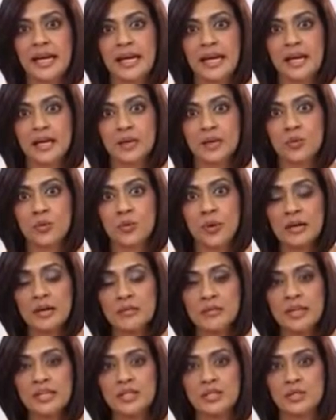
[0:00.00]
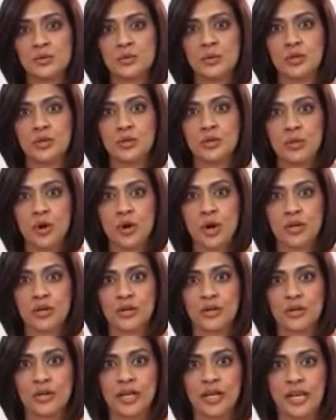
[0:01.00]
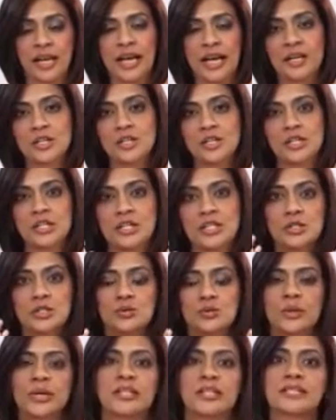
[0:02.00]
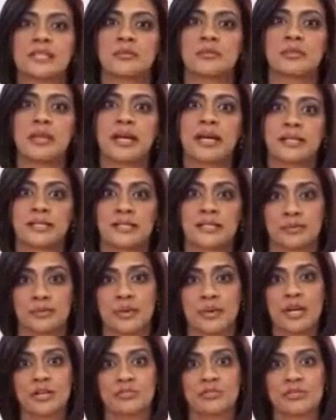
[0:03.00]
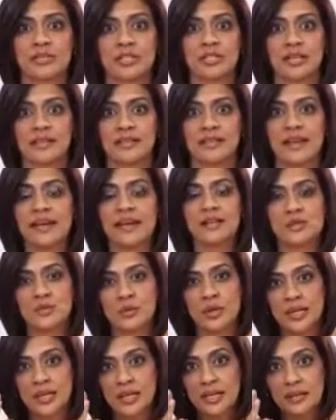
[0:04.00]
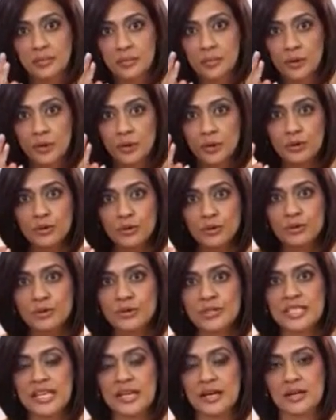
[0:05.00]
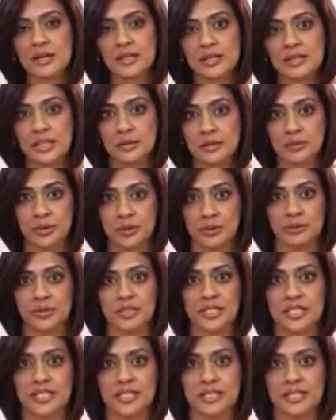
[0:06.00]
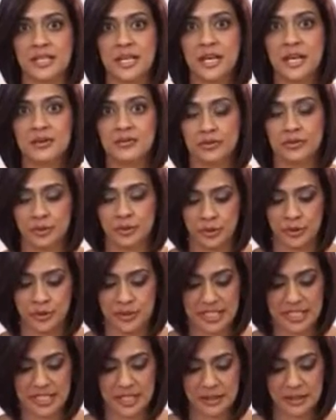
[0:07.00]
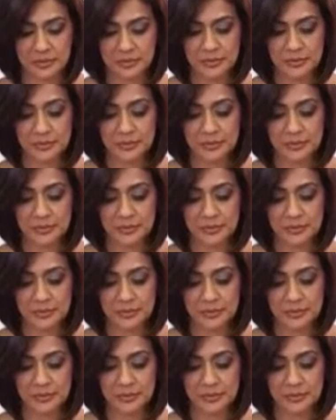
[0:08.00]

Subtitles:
and when mixed with water it actually swells up like a sponge, and that's when it pulls out all the impurities from your skin.